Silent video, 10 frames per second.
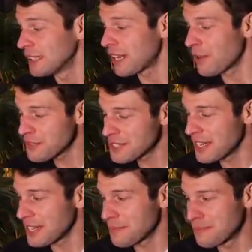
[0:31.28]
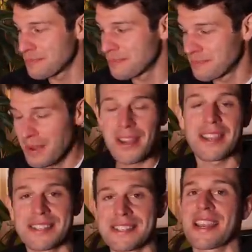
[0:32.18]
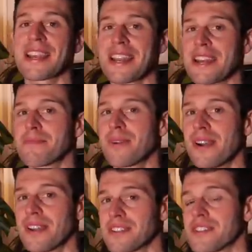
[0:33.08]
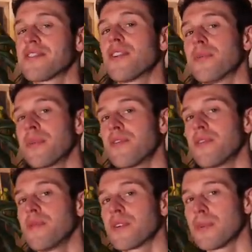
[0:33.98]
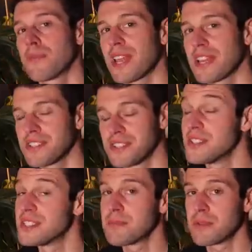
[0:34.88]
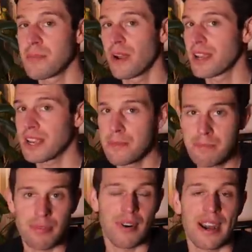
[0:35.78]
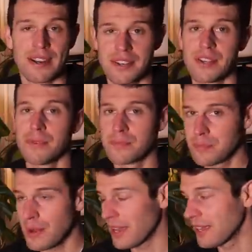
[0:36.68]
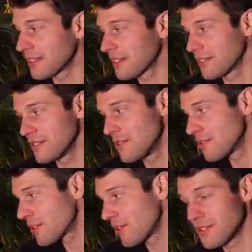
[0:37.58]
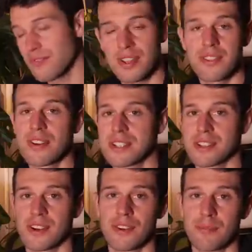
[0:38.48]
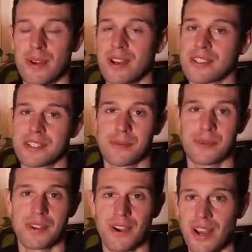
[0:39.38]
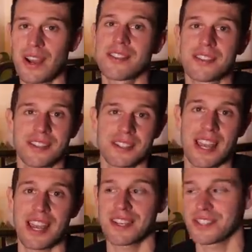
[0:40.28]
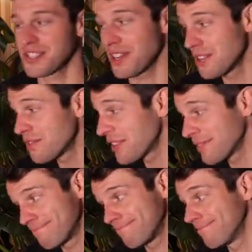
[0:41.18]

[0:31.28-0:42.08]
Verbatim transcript: Now obviously, buying a second-hand bike does throw up a few more complications than simply buying a brand new bike. You could run the risk of parting with your hard-earned cash over